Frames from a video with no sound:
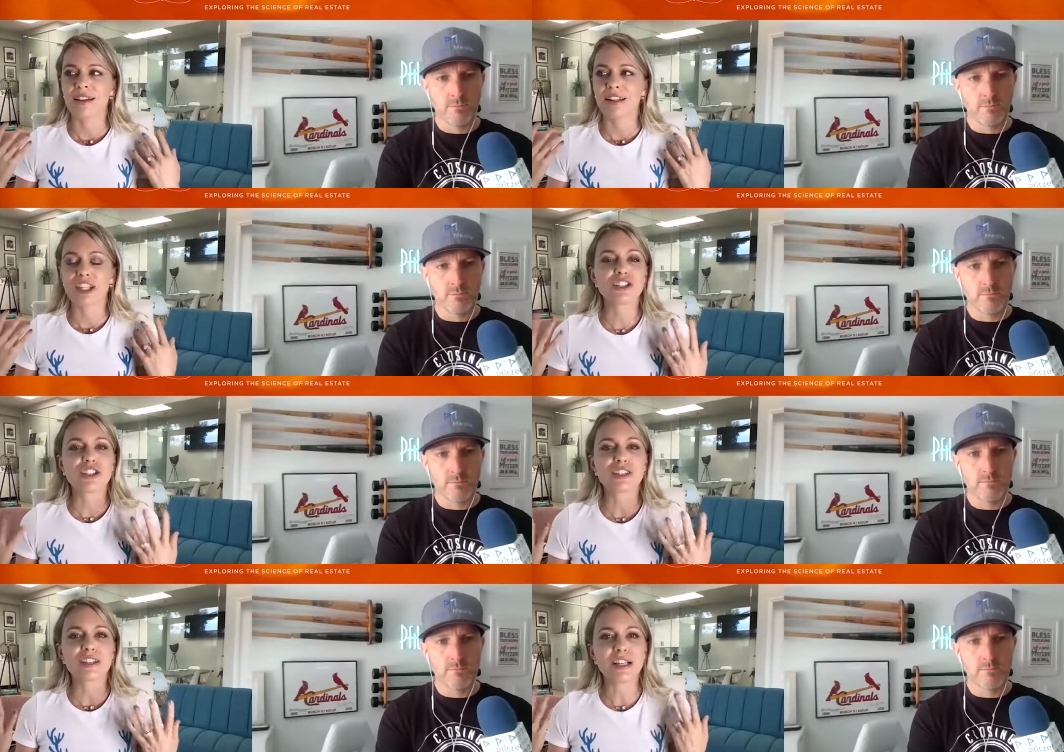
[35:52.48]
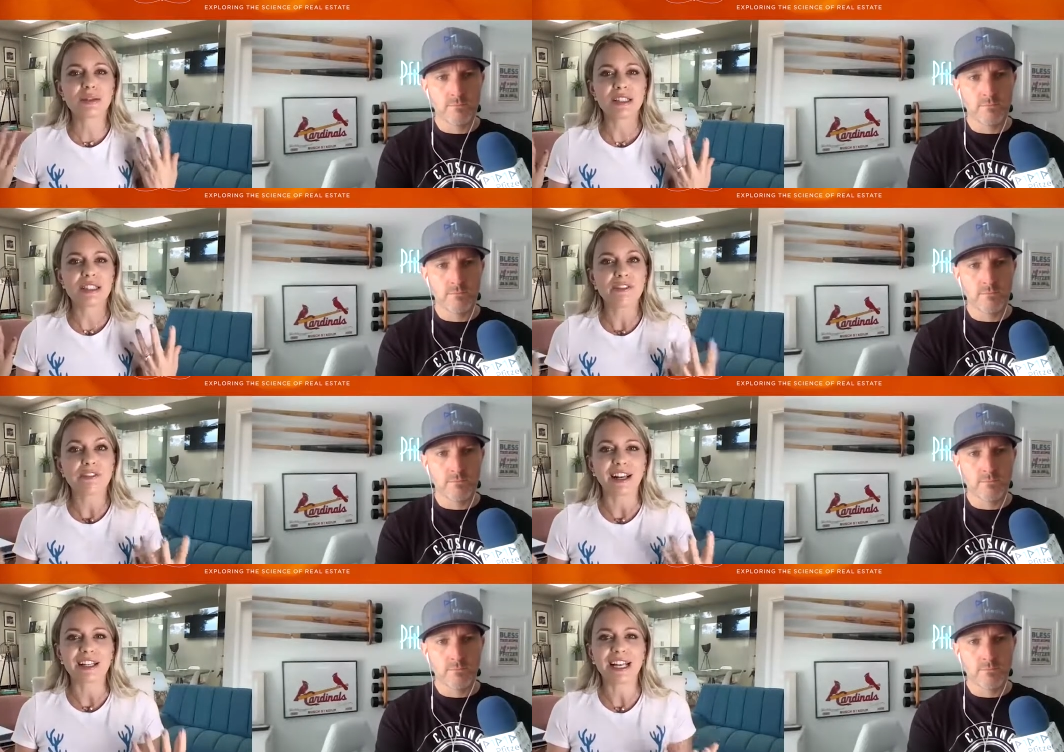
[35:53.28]
Speaker 1: they're just a little bit
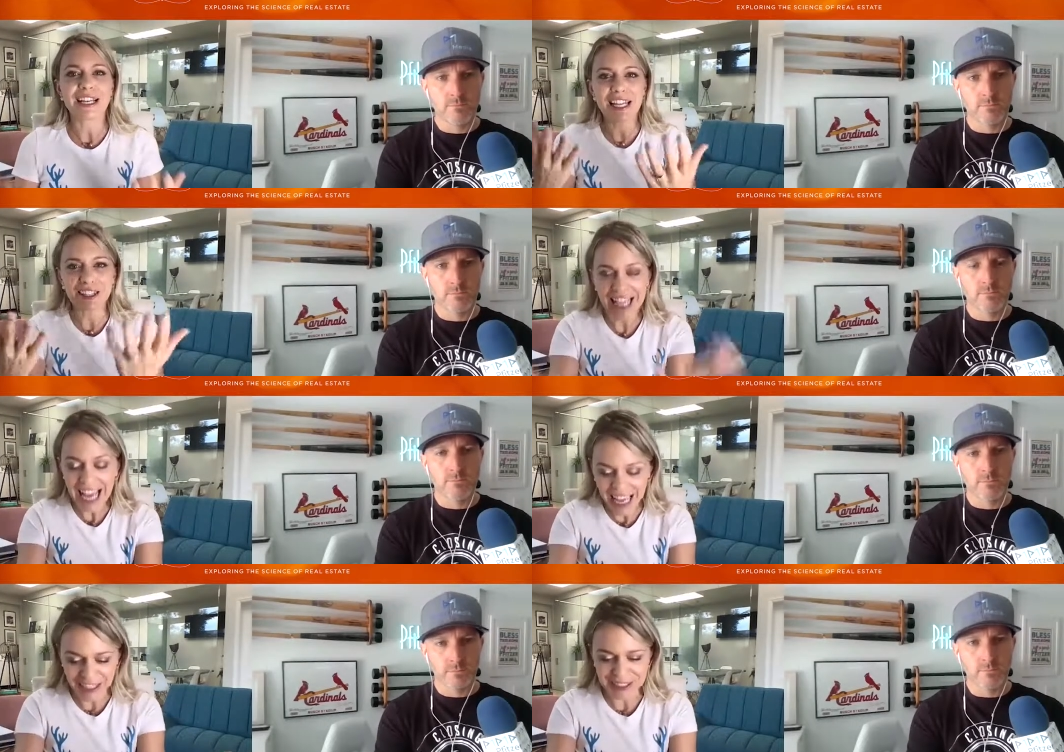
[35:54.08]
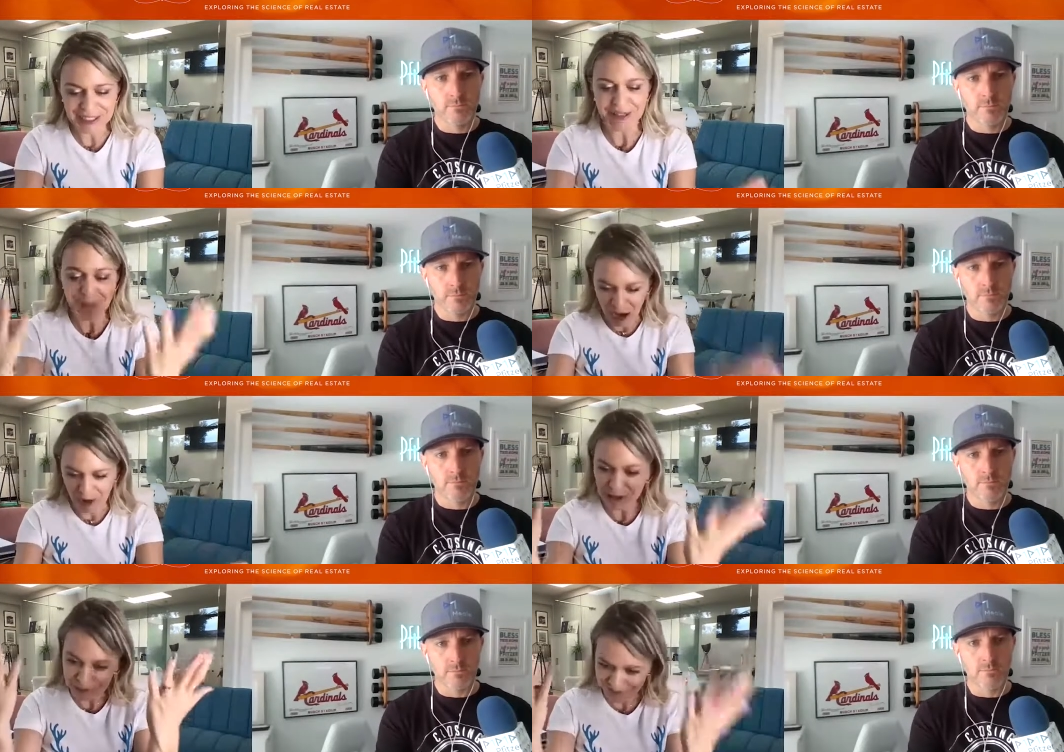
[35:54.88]
different and here again the
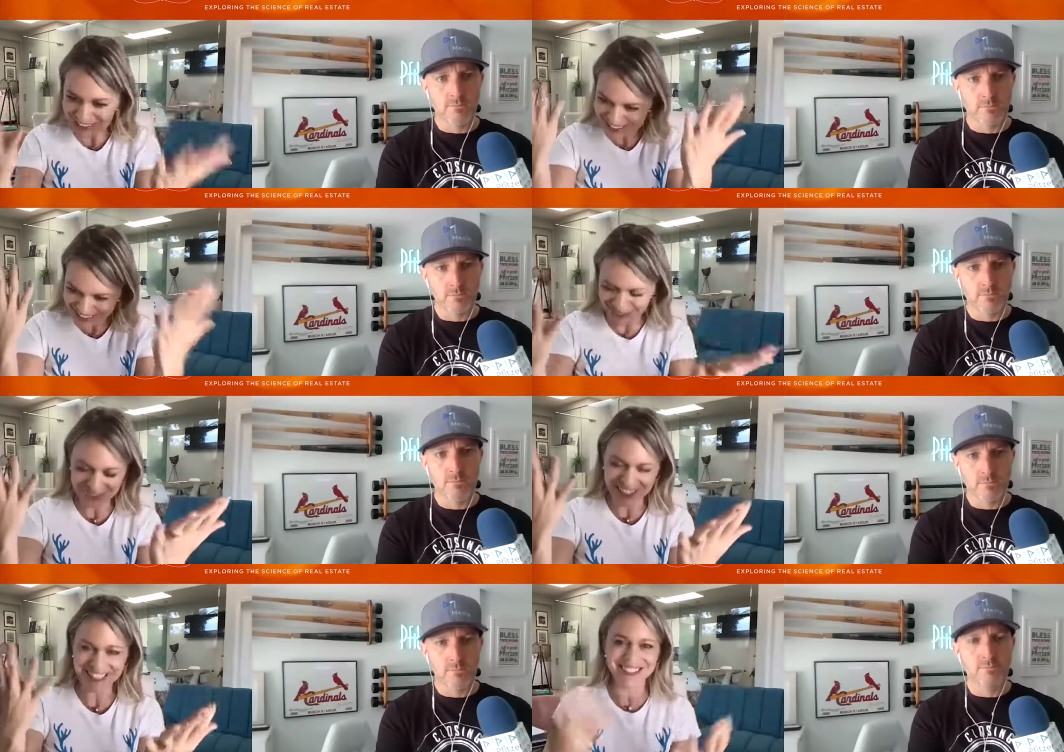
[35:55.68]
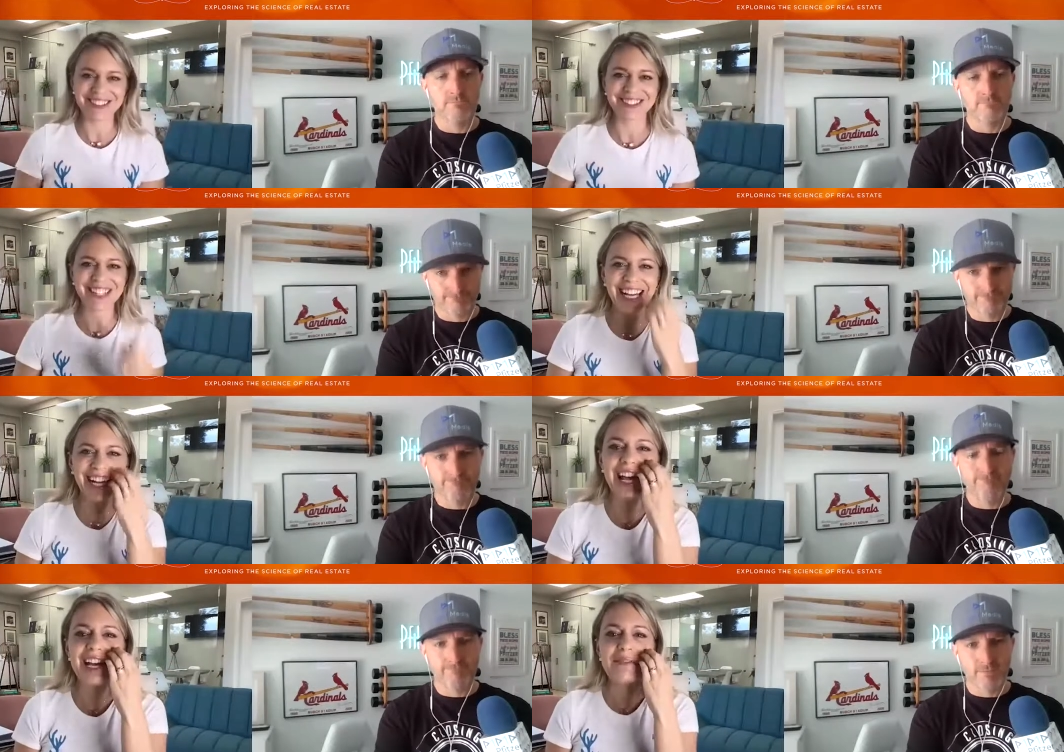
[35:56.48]
power of being different right
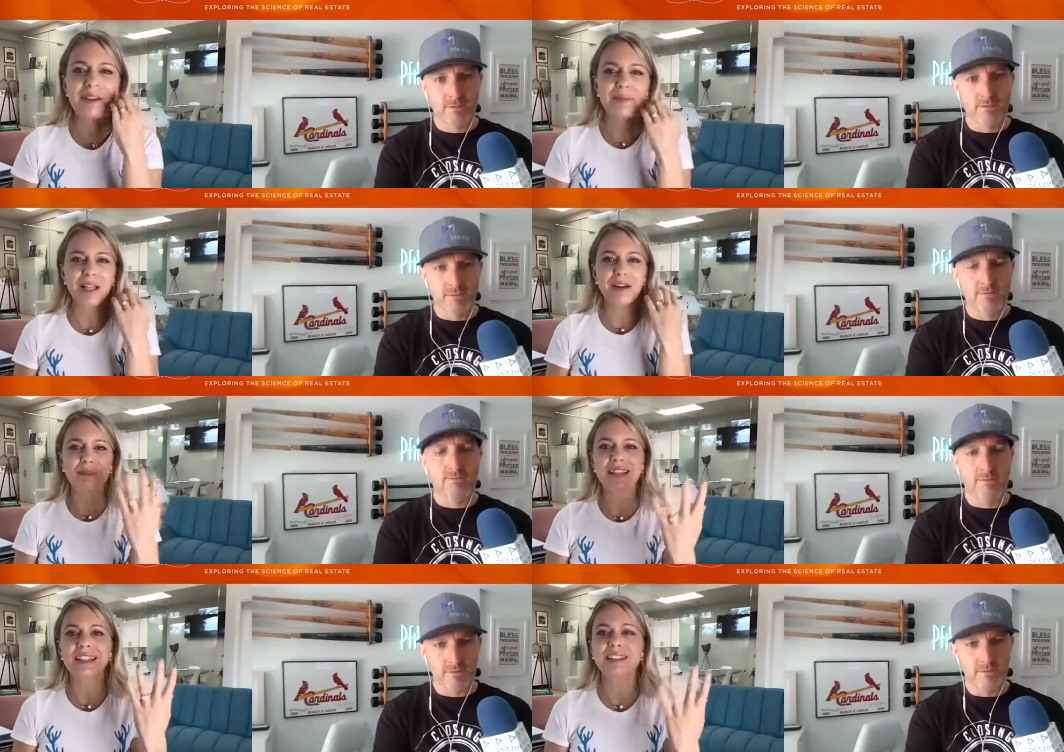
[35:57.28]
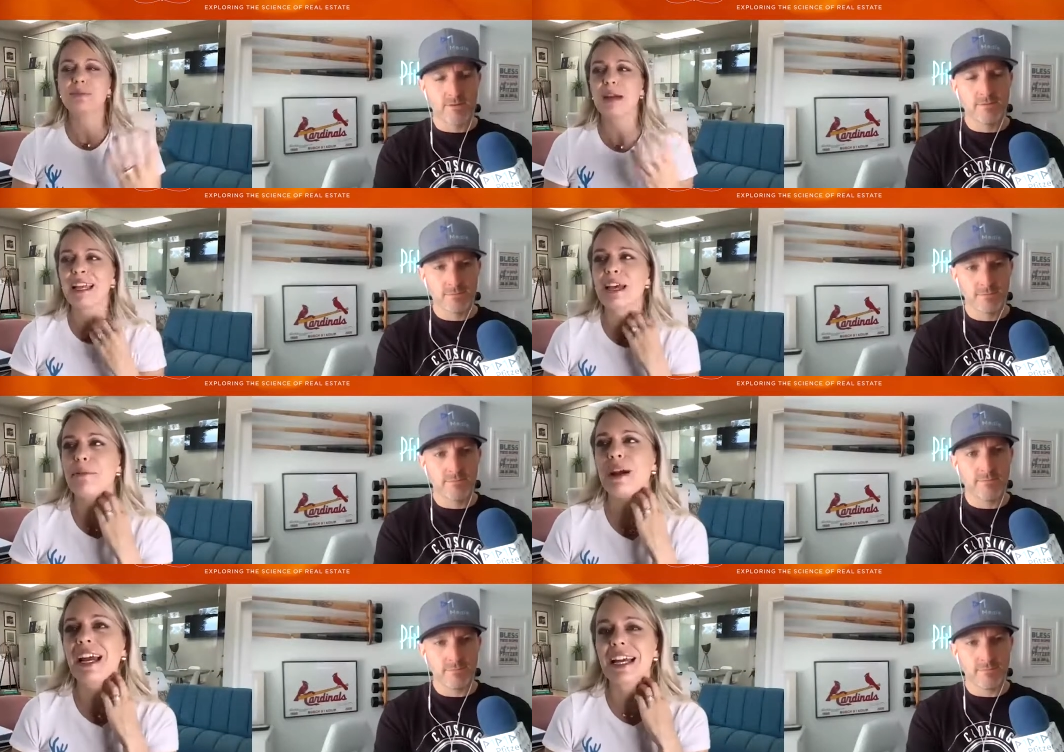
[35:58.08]
people are willing to pay
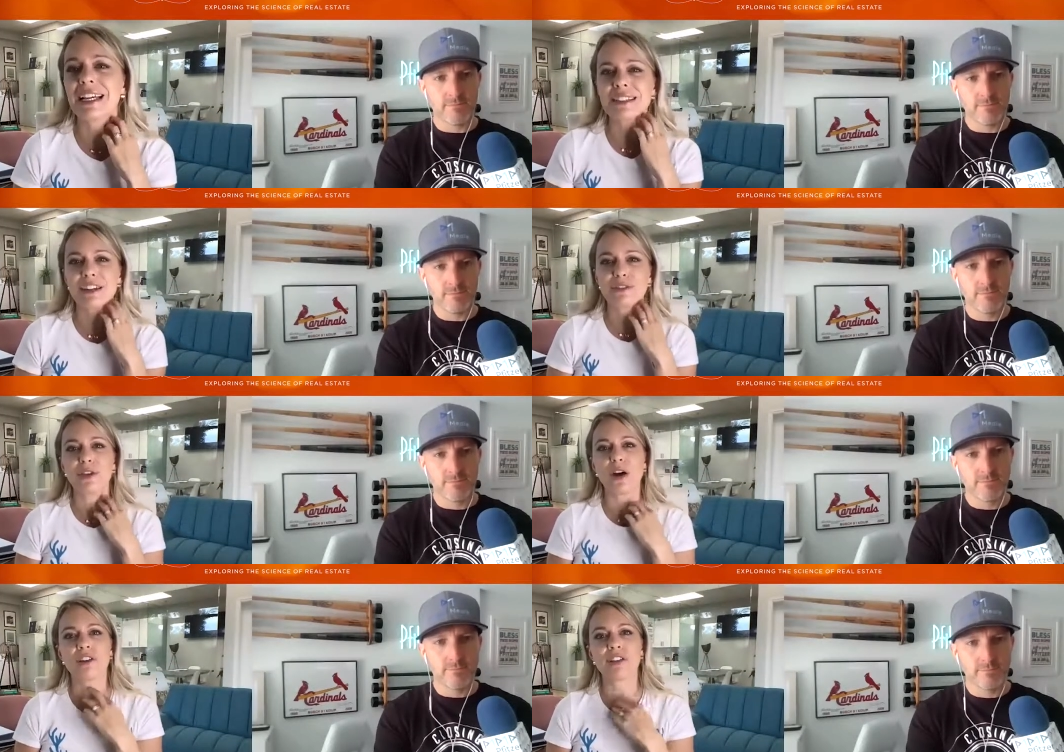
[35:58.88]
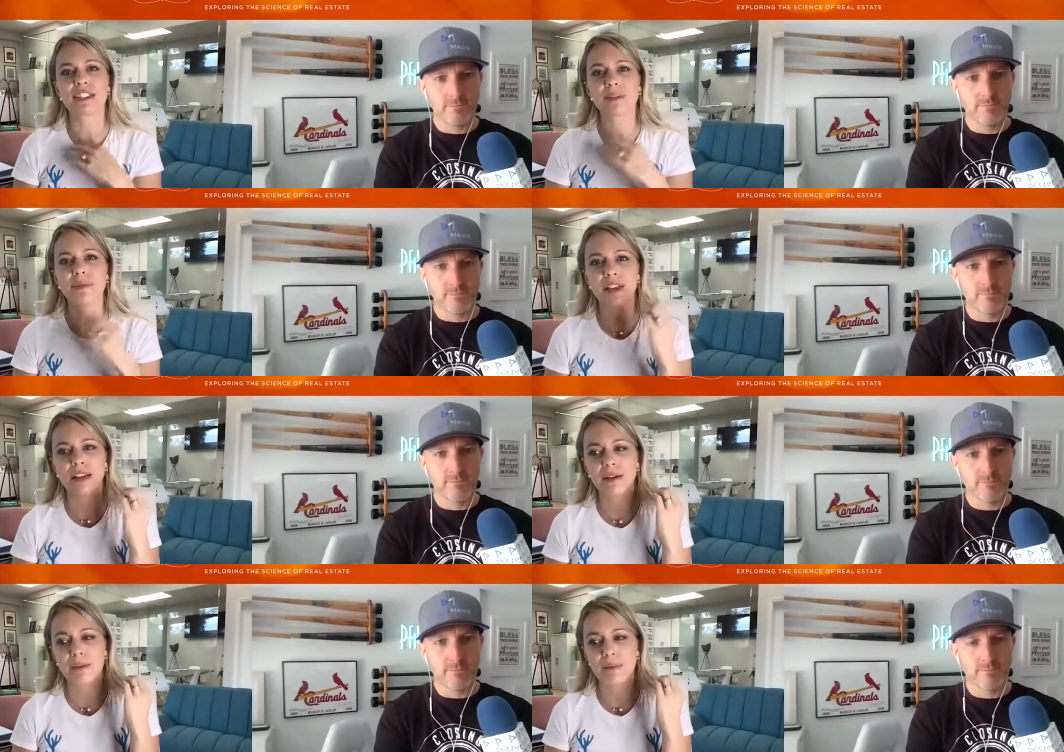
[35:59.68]
that price if you offer
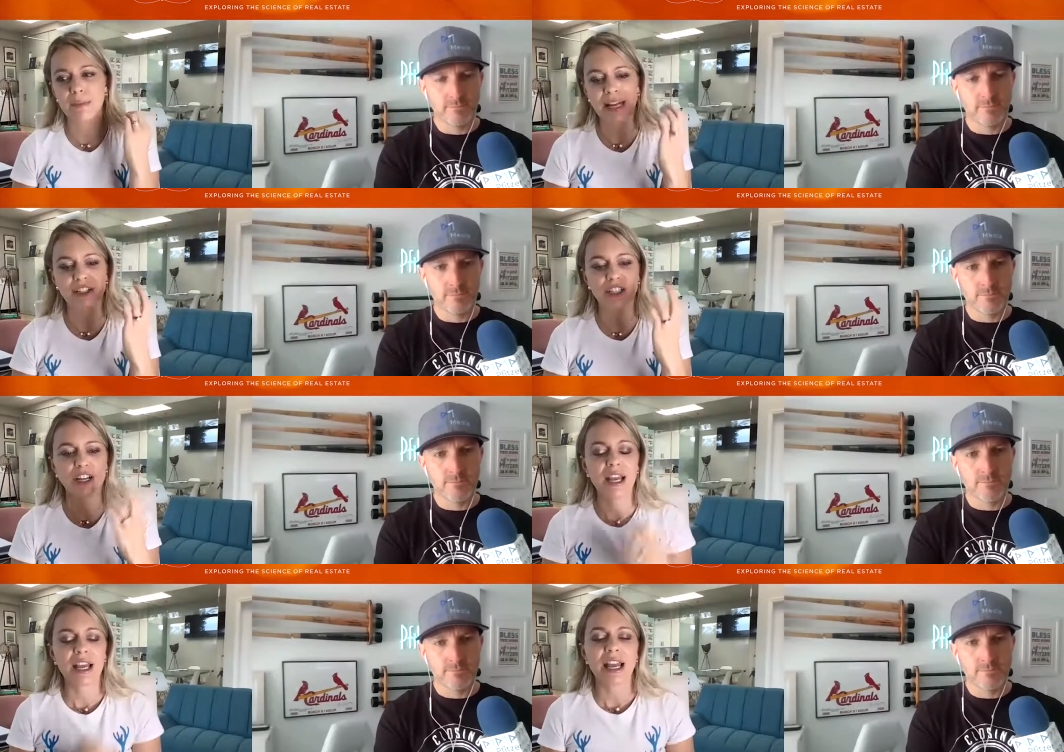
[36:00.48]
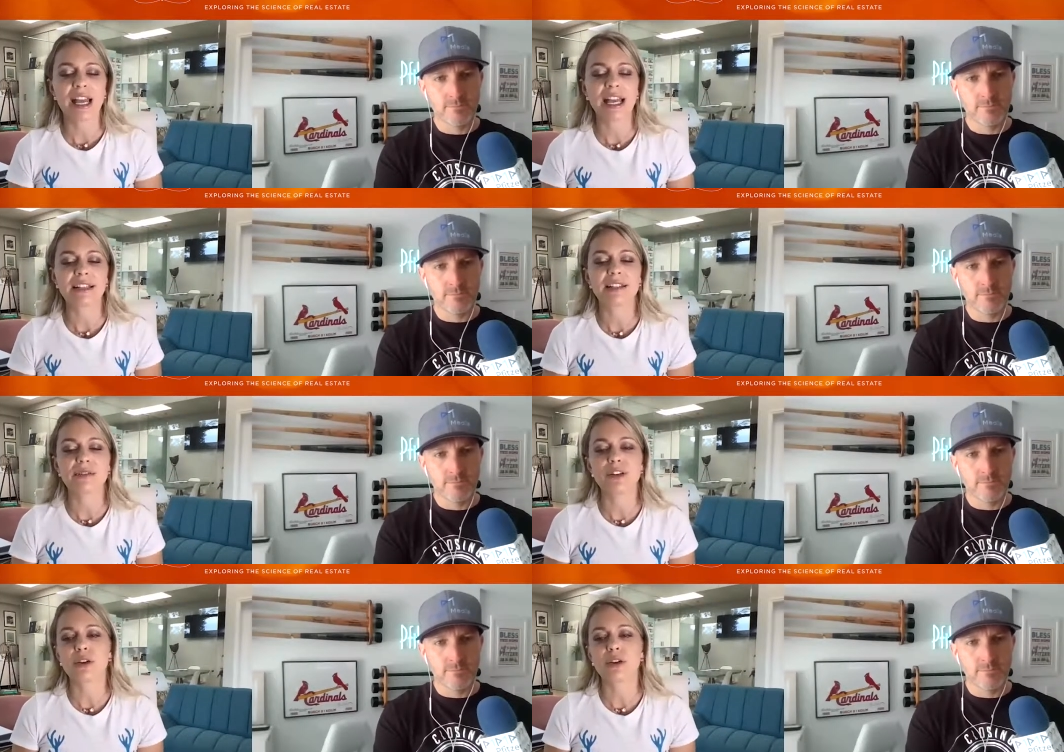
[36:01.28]
something better and we